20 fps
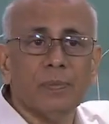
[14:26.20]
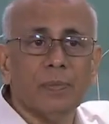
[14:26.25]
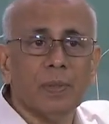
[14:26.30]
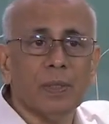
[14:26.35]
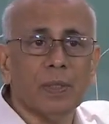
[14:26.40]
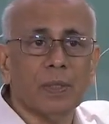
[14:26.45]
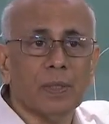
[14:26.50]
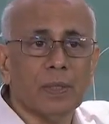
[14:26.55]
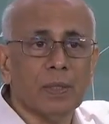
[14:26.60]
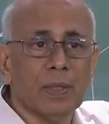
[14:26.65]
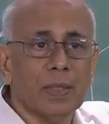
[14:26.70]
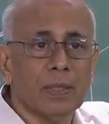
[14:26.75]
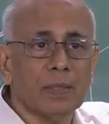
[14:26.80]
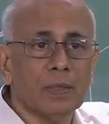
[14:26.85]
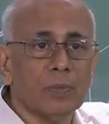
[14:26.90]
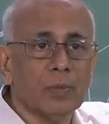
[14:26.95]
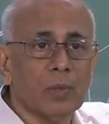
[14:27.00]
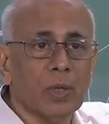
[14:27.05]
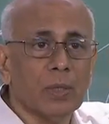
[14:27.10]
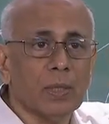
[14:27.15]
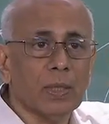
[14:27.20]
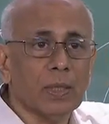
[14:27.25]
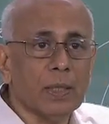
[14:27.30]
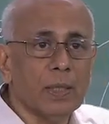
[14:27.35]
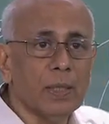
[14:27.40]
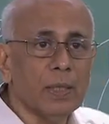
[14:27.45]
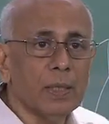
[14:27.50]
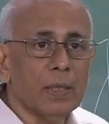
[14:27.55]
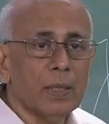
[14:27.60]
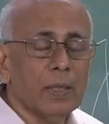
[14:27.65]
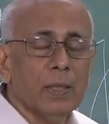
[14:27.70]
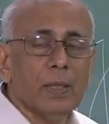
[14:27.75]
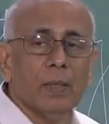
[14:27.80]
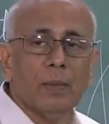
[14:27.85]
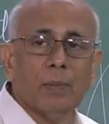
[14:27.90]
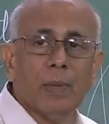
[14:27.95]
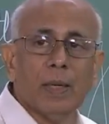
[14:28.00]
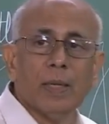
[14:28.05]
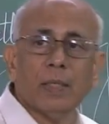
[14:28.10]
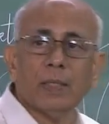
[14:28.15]
here asymptotically
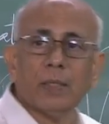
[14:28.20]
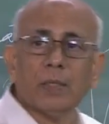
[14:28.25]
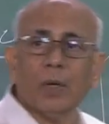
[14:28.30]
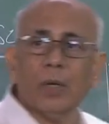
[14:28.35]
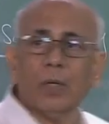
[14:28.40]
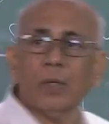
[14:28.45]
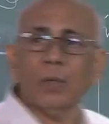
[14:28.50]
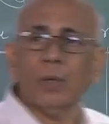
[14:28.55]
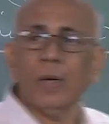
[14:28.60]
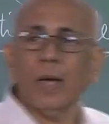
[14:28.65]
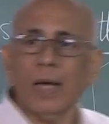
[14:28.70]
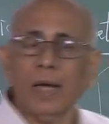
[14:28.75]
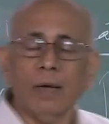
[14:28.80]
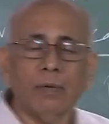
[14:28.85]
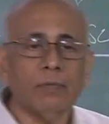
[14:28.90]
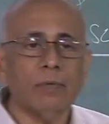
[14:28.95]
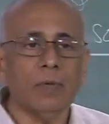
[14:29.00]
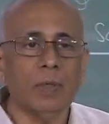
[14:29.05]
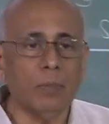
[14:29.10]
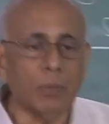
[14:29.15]
but it has got to have a